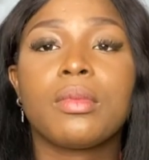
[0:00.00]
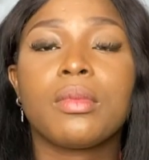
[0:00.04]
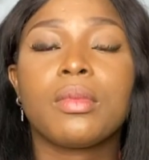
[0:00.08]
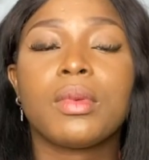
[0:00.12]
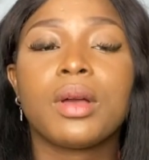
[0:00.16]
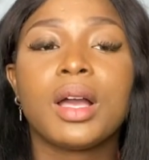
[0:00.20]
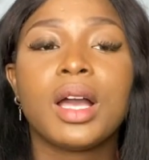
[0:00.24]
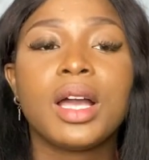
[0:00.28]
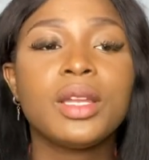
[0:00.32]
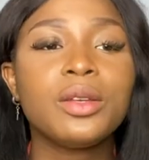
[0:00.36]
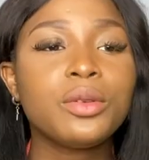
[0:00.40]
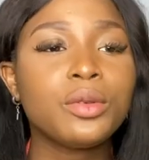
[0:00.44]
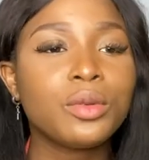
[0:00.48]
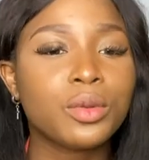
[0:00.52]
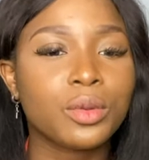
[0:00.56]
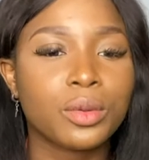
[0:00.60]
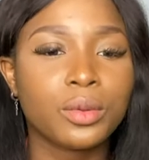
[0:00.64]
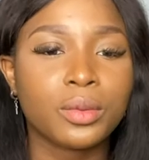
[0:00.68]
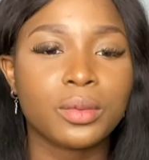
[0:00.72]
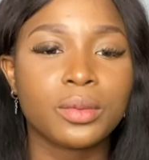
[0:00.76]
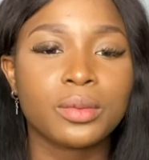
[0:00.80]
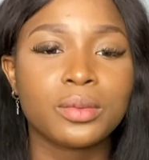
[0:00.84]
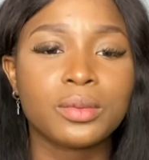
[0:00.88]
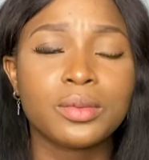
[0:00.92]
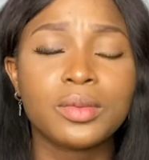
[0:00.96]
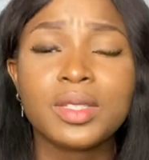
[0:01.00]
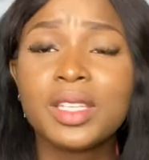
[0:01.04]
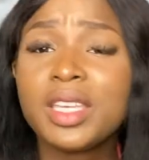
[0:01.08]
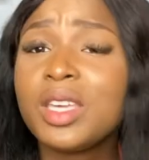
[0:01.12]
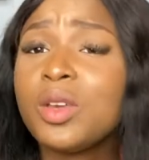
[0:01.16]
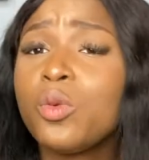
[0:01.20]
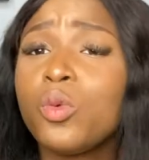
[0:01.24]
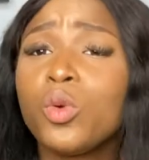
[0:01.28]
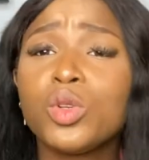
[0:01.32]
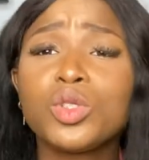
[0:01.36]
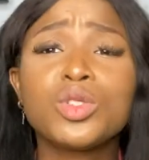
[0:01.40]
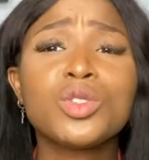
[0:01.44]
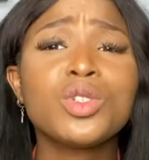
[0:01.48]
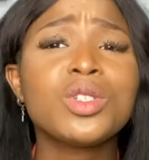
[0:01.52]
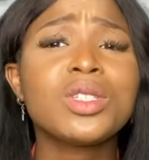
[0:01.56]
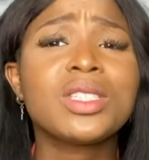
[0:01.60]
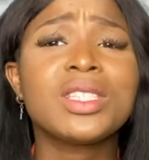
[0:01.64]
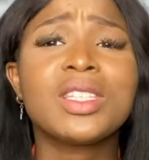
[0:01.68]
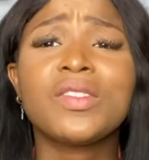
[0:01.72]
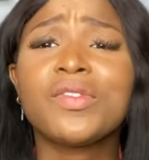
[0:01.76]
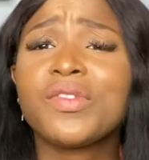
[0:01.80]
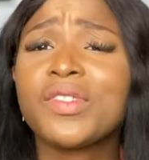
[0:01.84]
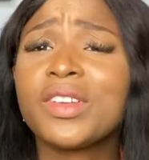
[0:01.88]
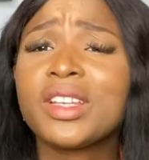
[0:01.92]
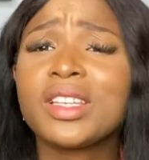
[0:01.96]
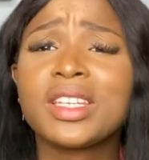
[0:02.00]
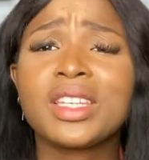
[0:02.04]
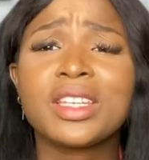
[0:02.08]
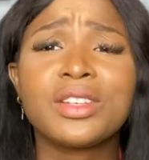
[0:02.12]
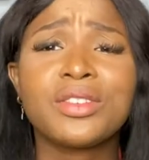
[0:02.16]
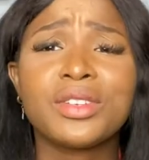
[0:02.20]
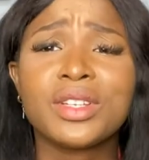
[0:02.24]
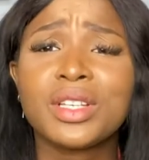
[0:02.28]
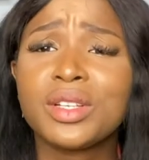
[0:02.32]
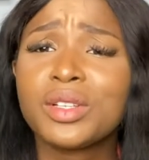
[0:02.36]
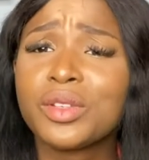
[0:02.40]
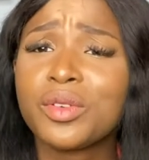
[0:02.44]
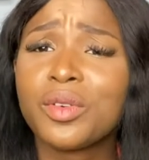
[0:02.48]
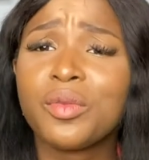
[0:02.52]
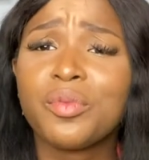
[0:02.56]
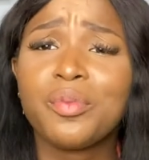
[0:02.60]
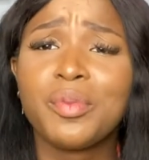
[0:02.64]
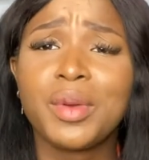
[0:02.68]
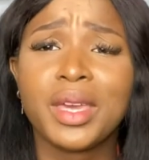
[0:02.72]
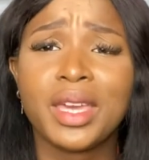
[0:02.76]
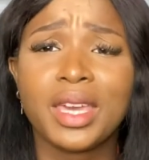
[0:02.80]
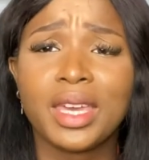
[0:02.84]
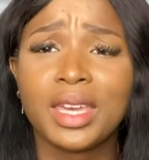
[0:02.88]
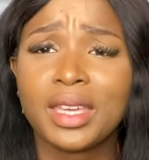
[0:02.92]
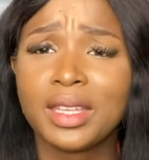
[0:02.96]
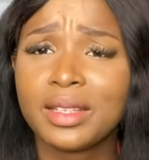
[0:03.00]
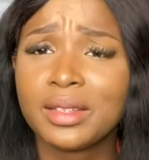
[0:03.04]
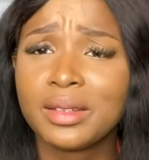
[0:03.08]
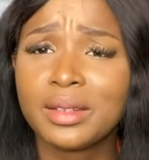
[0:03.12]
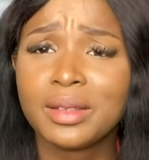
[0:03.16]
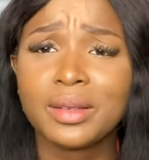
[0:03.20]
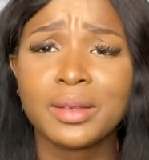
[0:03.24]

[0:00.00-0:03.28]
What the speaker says: I don't know, it was just different degrees of pain.